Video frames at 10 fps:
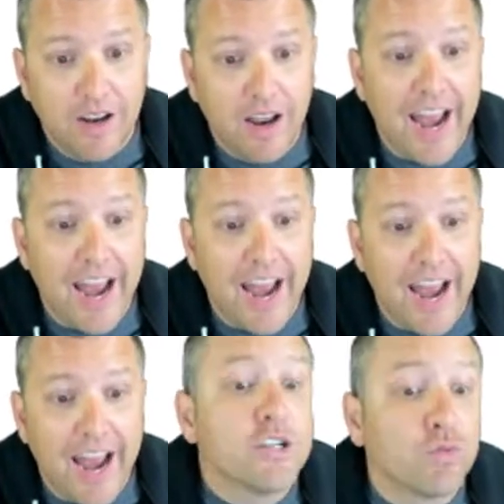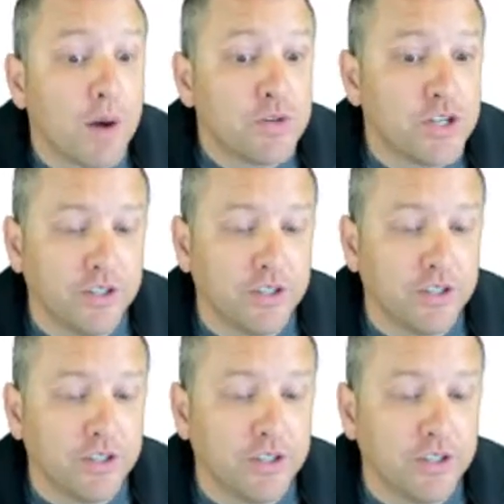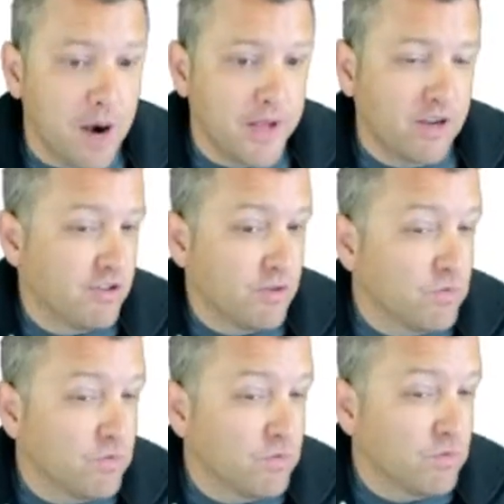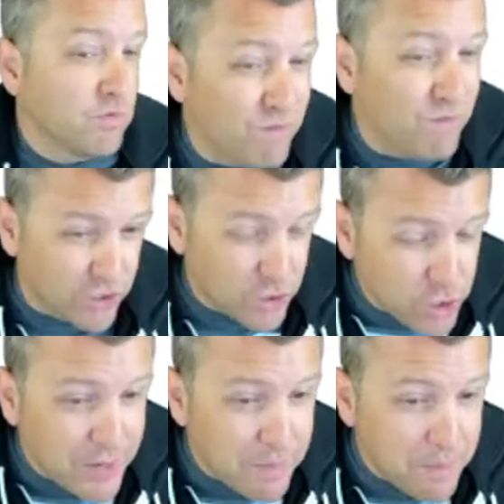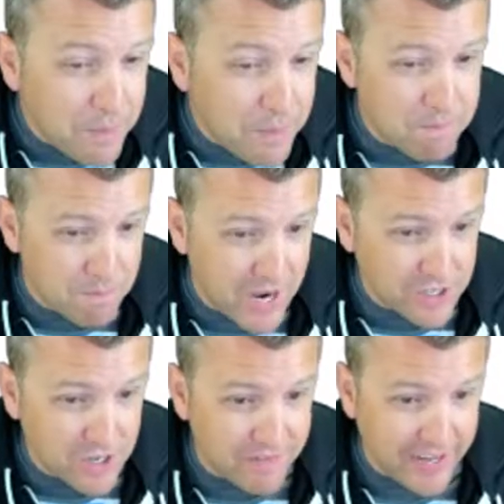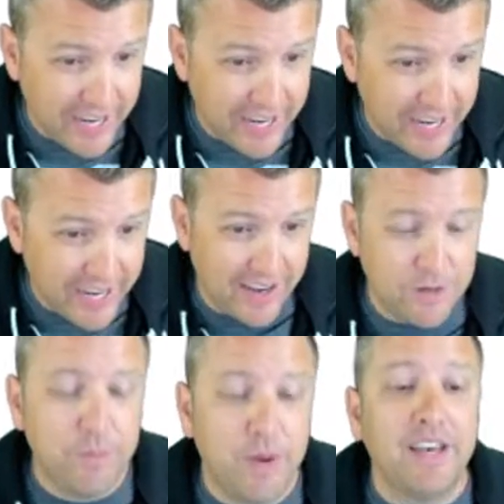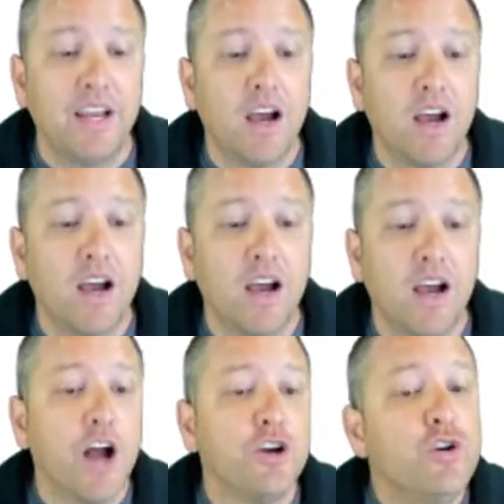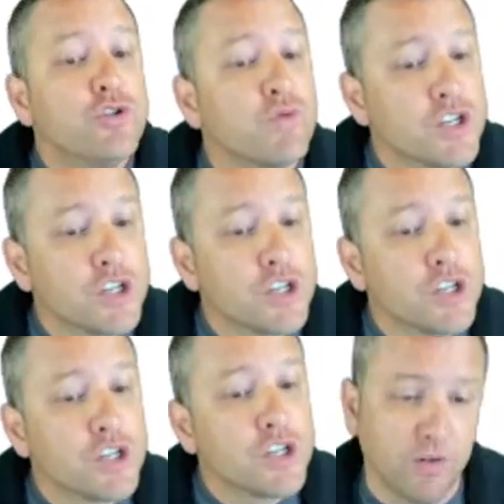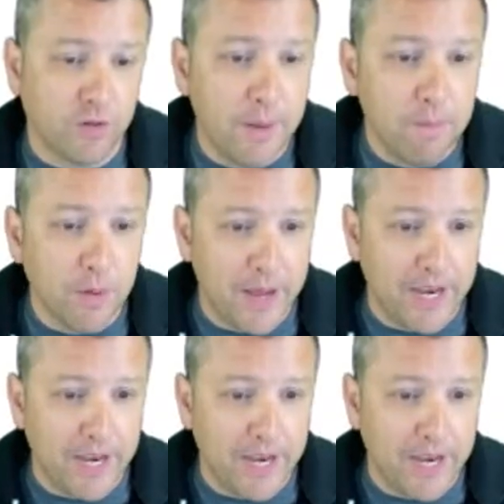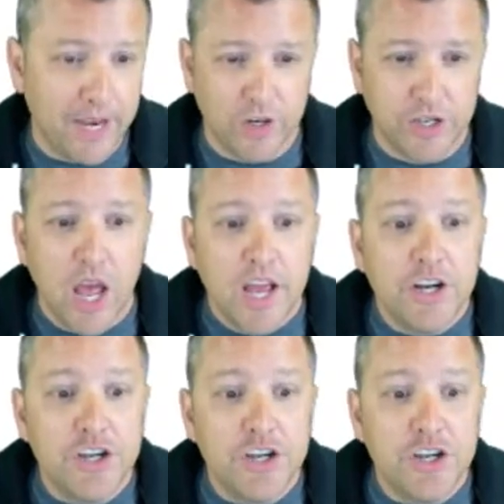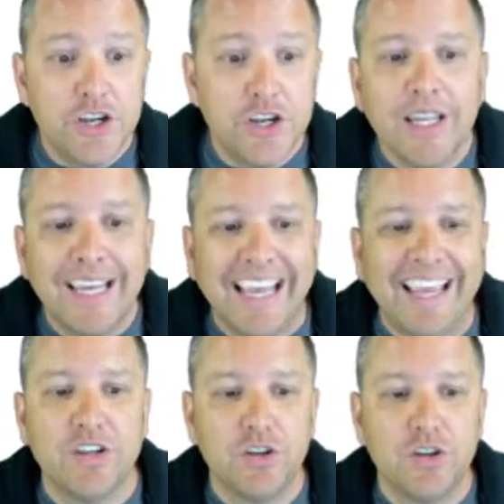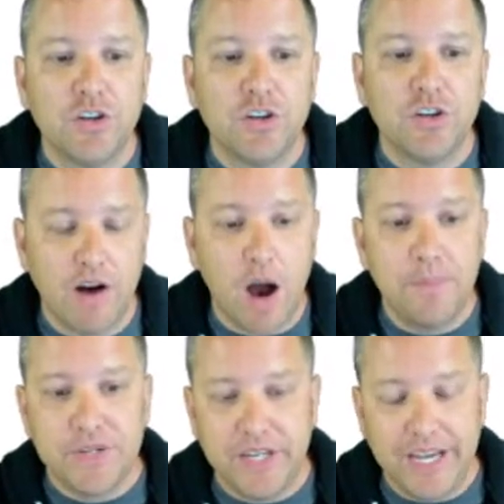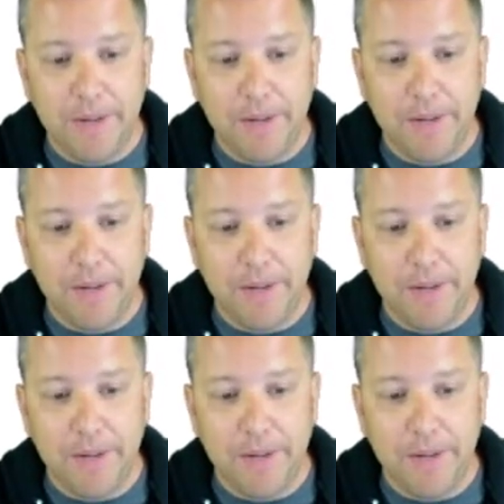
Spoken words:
and disruption to the environment, because it really shouldn't be much of anything depending on who's responsible for implementing this, which generally is your DevOps team.